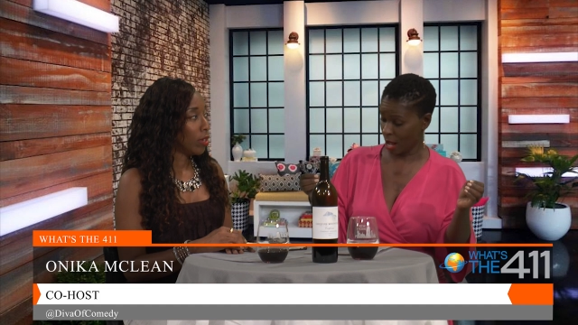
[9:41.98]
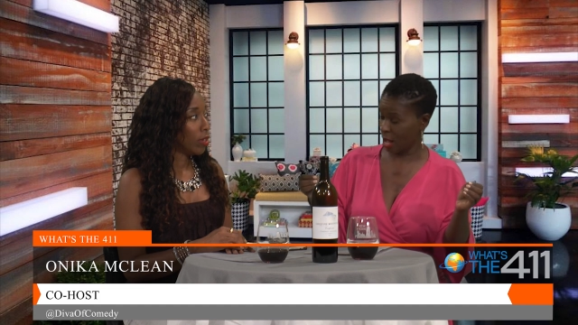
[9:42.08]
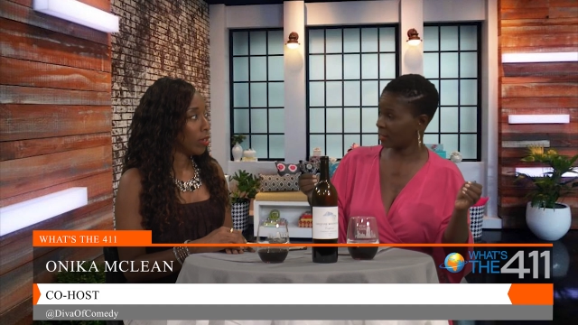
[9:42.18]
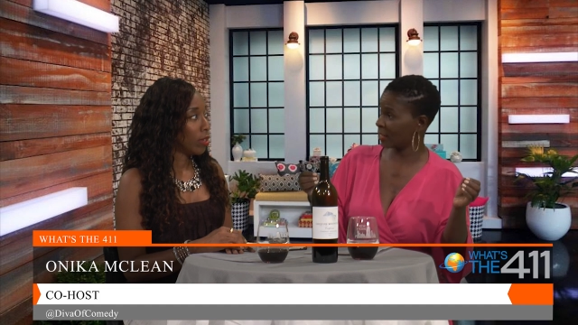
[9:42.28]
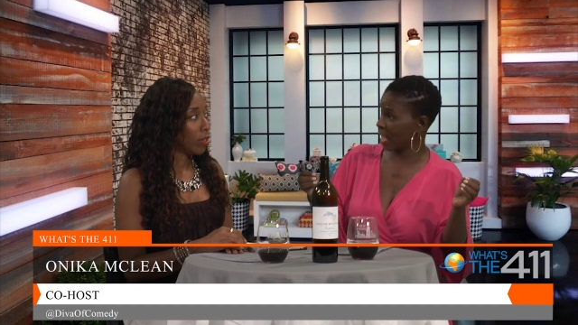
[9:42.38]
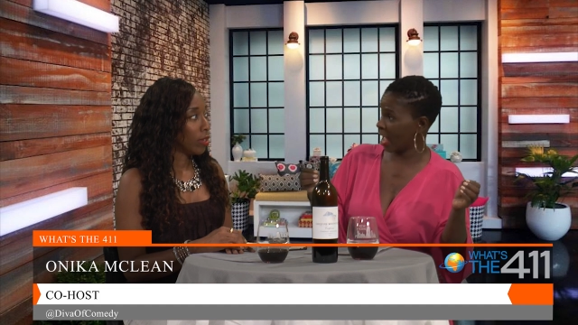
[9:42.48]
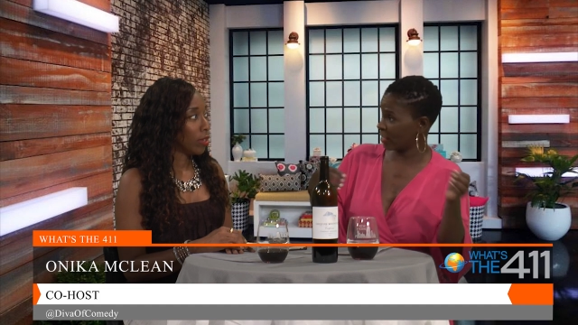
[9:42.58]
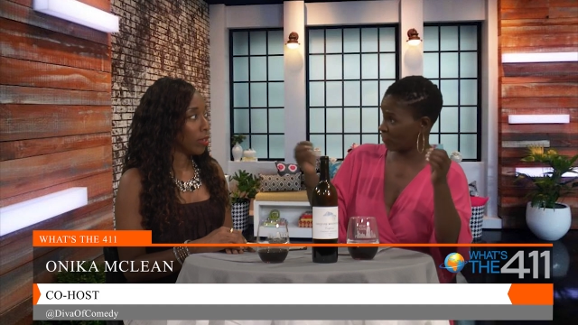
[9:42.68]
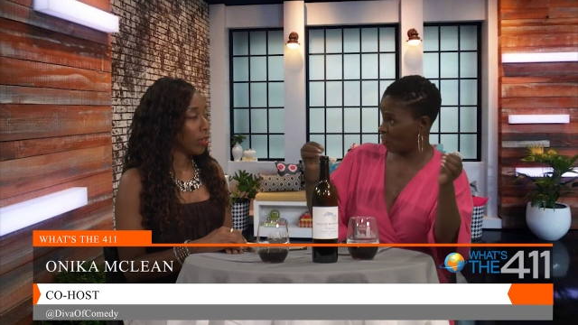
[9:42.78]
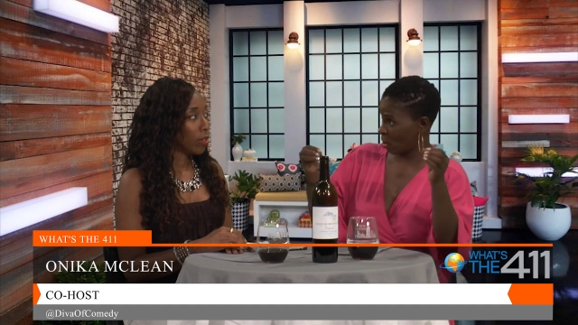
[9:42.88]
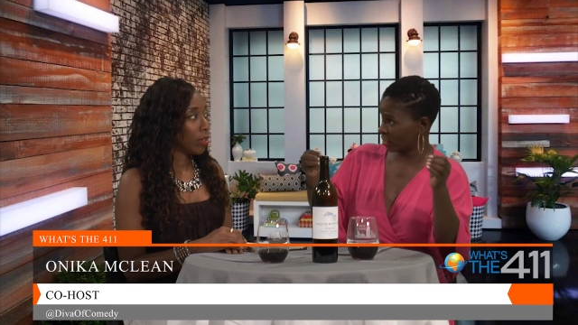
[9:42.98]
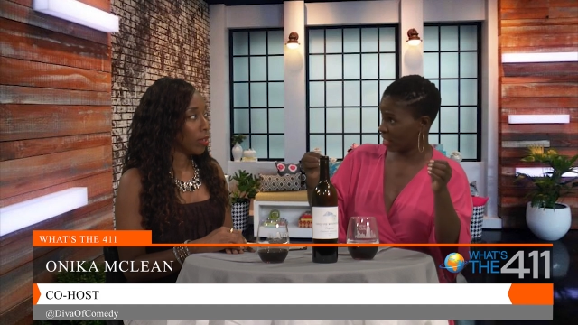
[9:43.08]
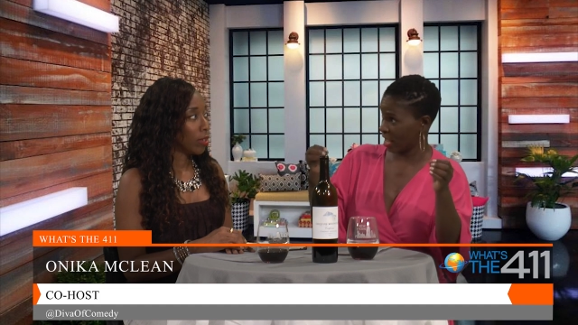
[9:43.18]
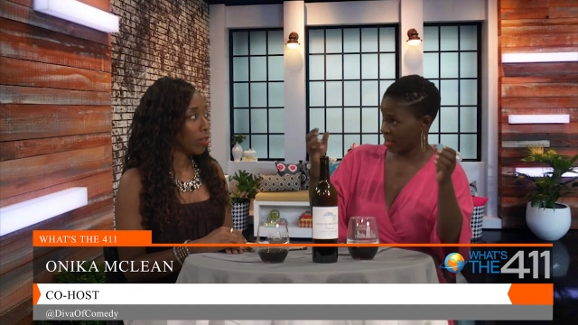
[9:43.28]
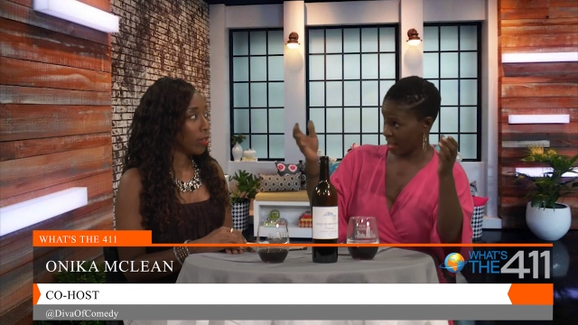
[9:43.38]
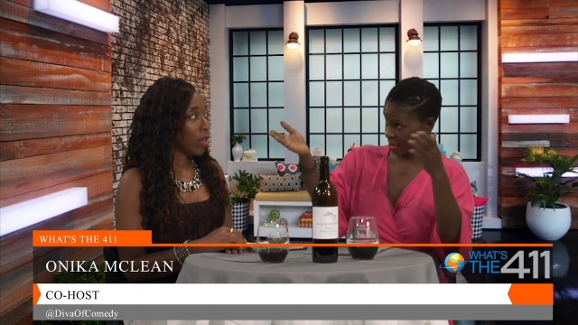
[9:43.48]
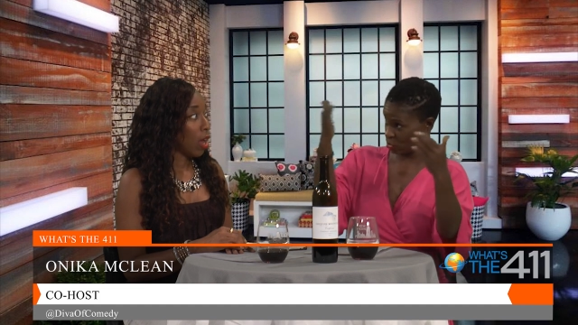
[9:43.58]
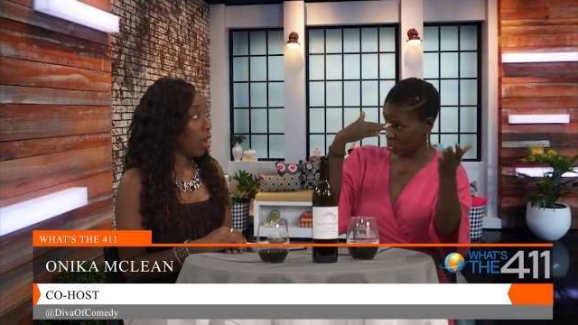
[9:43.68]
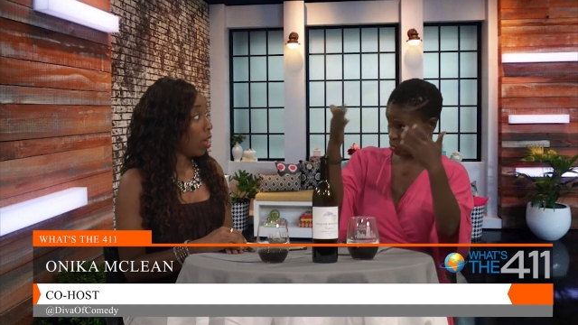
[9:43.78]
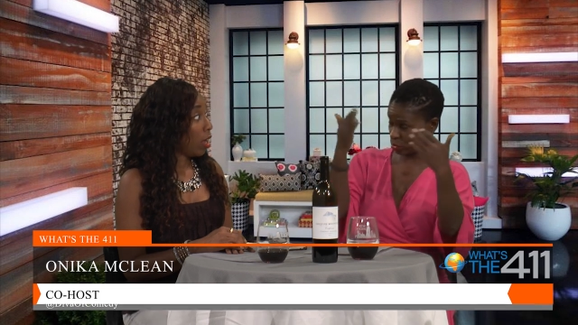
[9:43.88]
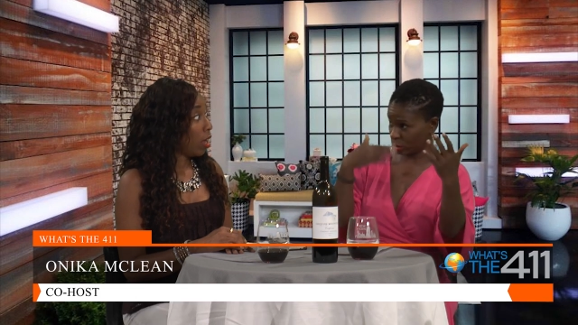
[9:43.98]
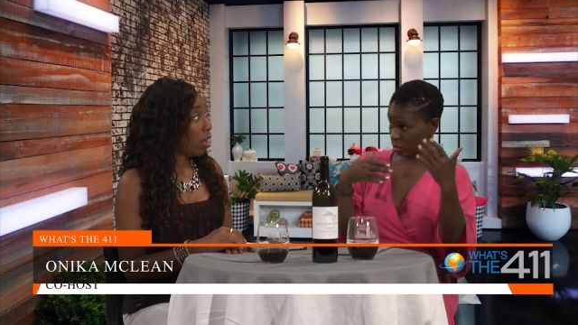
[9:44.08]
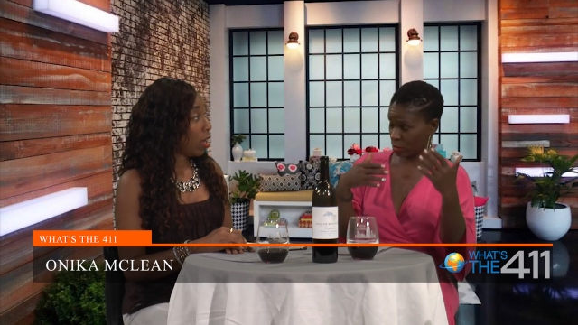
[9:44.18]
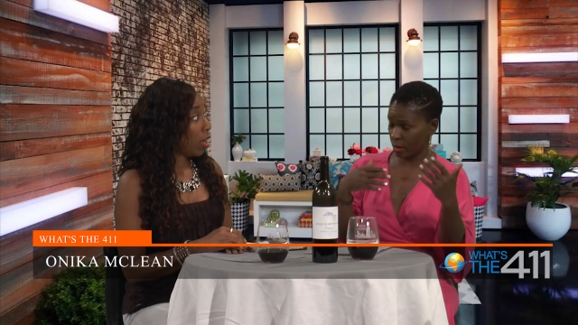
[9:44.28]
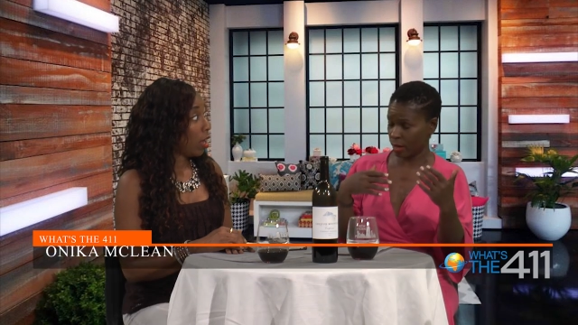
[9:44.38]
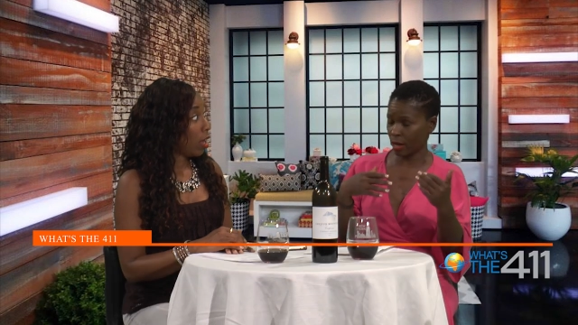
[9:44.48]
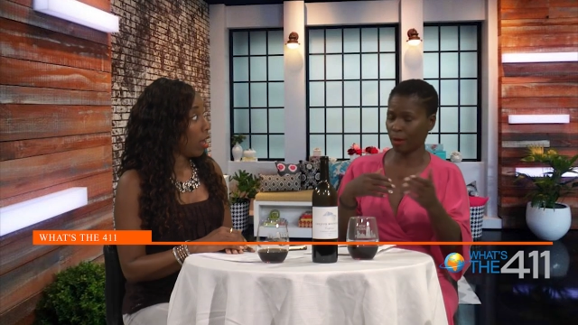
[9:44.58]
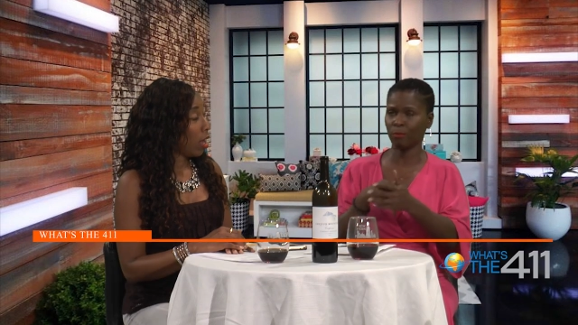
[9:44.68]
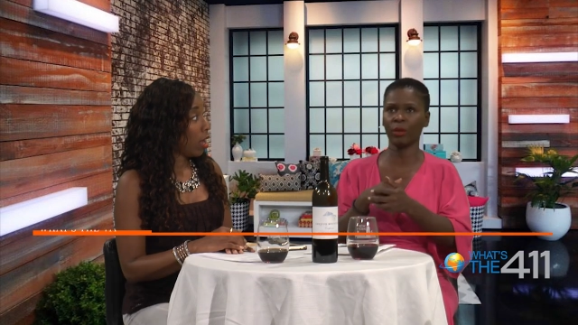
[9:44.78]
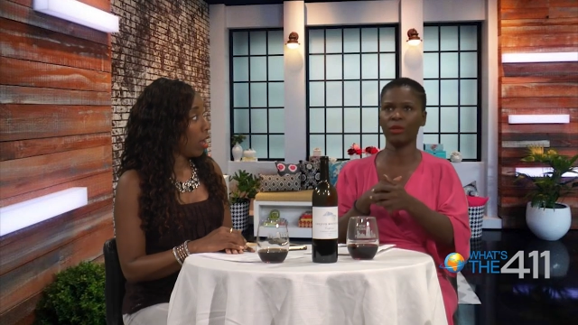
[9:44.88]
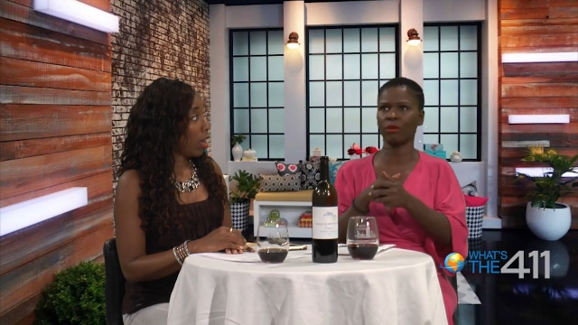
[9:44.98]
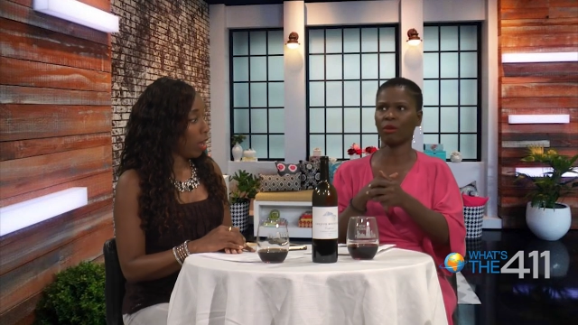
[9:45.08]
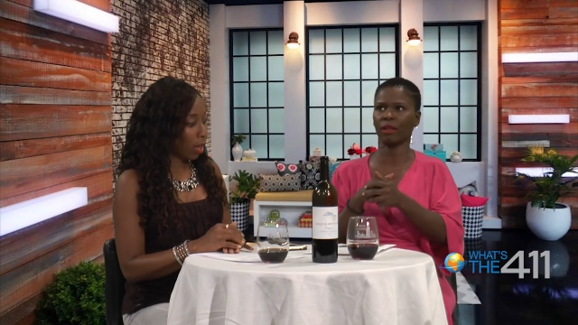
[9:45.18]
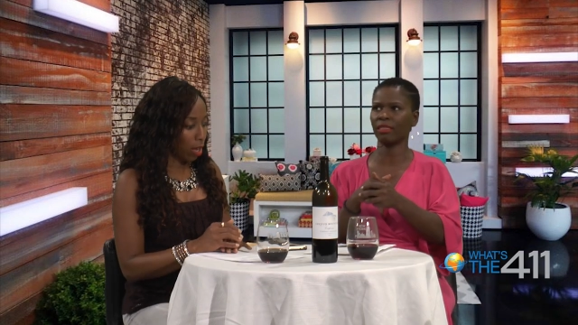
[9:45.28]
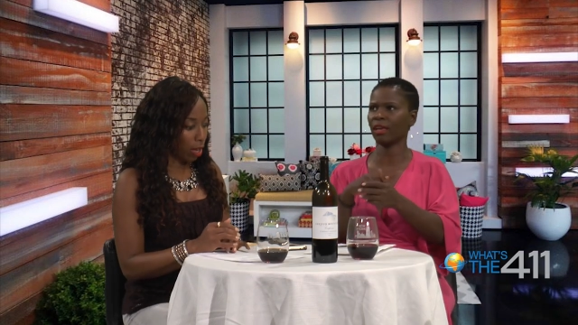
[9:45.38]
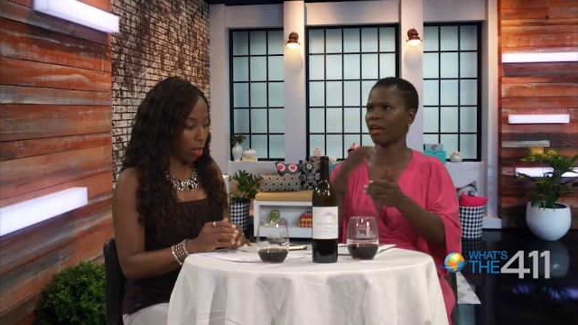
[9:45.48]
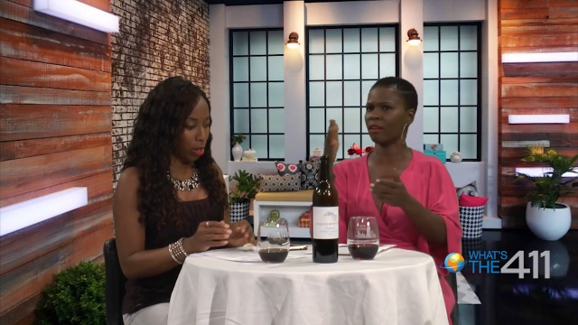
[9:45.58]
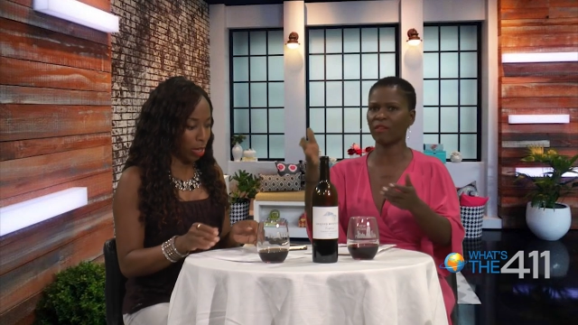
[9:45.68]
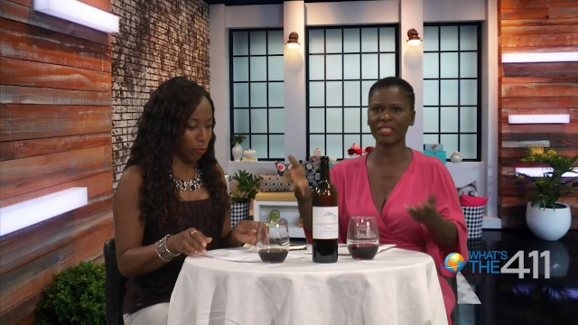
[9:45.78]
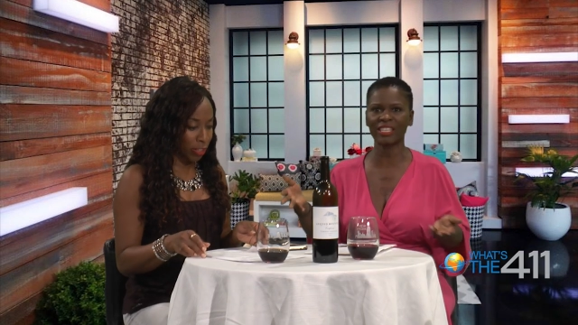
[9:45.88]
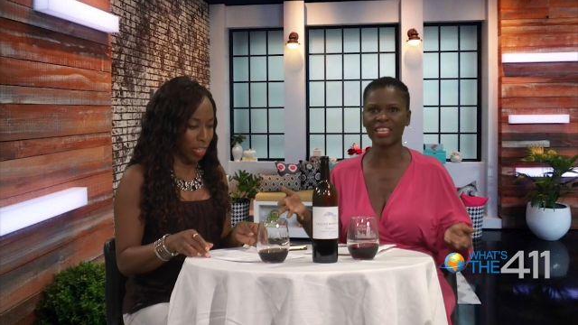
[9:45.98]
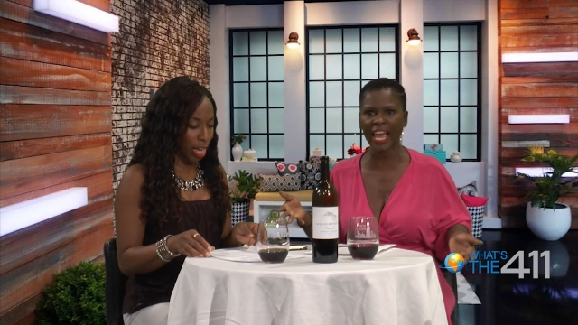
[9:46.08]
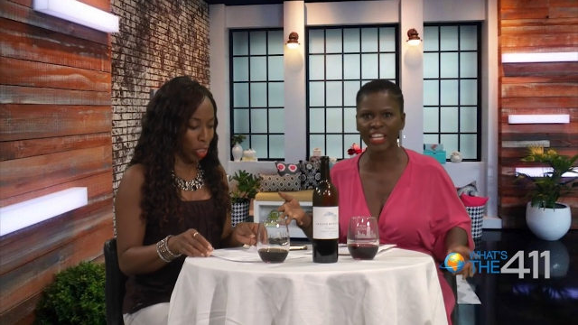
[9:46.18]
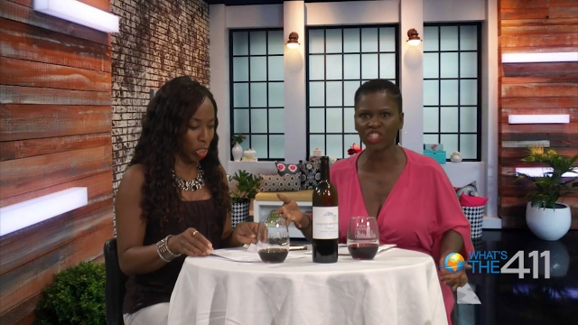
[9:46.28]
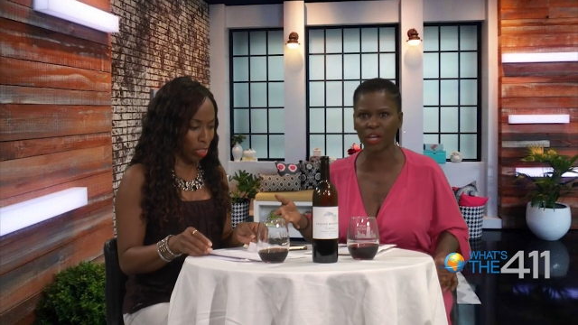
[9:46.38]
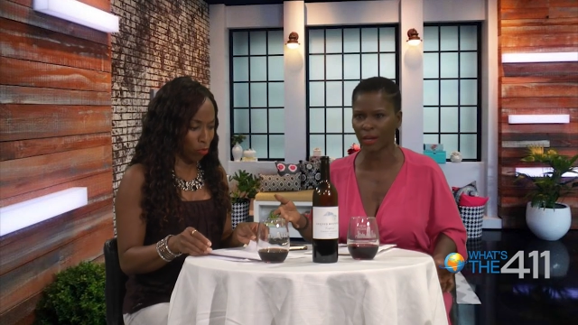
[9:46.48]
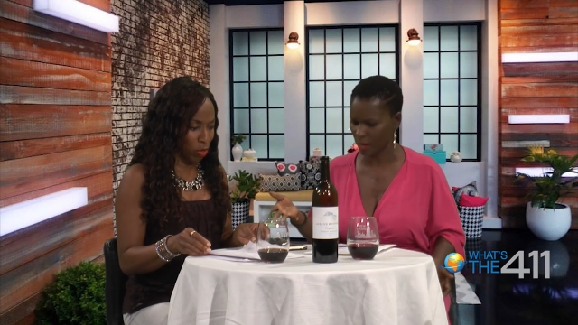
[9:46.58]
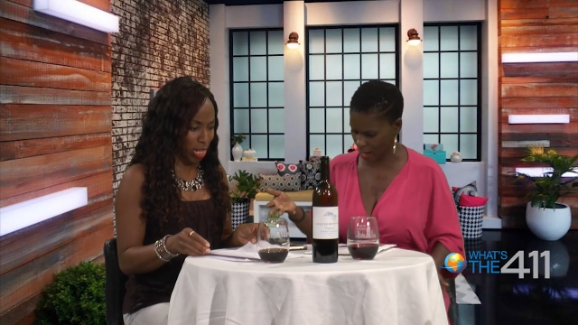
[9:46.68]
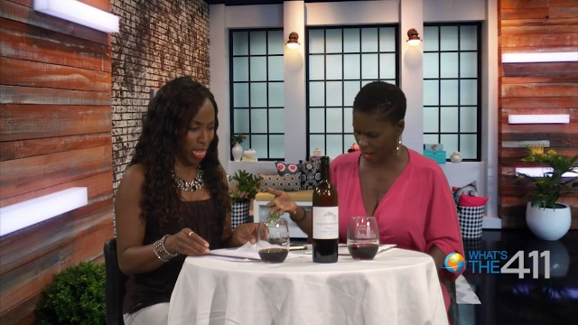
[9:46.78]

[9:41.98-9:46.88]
Speaker 1: uh, task force and, and do do a um, what do you call that thing? An, an investigation. investigation. Really?